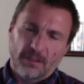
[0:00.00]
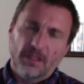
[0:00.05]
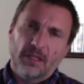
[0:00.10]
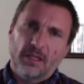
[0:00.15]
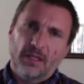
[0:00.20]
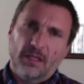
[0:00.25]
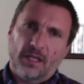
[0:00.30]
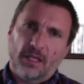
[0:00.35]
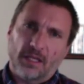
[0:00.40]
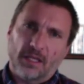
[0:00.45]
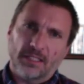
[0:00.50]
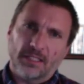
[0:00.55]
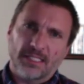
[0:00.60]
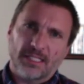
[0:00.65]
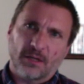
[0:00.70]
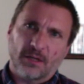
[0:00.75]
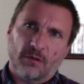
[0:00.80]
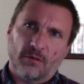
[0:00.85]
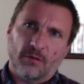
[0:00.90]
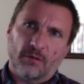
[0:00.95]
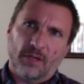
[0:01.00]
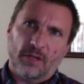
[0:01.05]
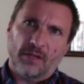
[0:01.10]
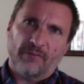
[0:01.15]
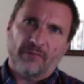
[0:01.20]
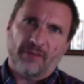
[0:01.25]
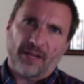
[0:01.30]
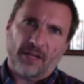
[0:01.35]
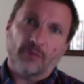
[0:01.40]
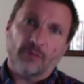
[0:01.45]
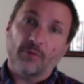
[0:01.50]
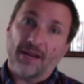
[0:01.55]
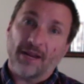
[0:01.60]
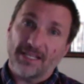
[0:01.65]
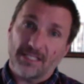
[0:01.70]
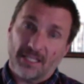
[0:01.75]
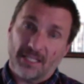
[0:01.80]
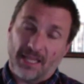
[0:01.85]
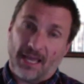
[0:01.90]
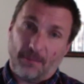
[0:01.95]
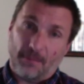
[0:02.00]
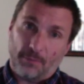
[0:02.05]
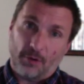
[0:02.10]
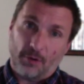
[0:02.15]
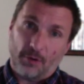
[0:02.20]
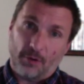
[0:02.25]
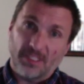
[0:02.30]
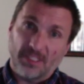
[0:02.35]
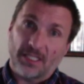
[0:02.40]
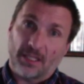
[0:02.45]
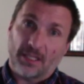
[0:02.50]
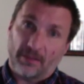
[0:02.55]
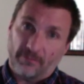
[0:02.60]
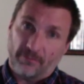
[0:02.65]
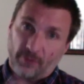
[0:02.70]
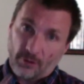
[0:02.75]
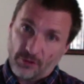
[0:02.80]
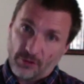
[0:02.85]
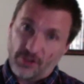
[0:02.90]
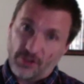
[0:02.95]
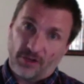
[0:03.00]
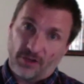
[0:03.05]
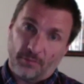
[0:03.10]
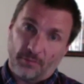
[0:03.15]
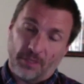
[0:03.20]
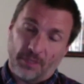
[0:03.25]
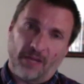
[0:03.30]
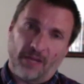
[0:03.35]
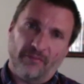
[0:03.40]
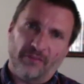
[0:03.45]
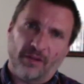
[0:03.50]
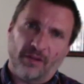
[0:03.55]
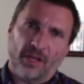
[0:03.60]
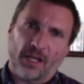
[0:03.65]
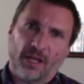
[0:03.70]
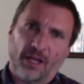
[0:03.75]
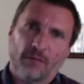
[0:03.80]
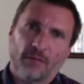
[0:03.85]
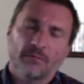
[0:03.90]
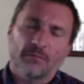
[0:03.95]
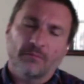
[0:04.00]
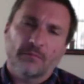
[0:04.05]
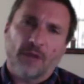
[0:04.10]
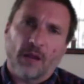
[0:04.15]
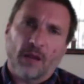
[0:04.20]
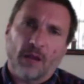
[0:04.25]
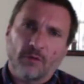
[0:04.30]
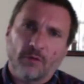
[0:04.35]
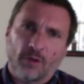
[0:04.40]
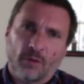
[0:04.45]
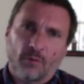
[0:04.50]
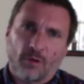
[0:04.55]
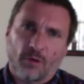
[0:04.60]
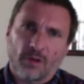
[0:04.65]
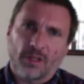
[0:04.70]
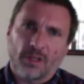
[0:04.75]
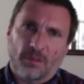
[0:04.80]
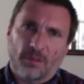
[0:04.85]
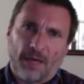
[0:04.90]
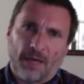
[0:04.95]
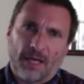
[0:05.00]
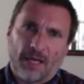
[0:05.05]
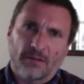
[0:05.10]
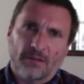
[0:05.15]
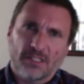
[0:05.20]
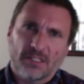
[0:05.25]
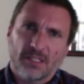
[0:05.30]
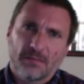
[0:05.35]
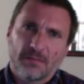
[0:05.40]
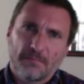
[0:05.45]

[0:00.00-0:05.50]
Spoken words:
And so if I can write to that person, that version of me, I feel like I'm doing work that matters.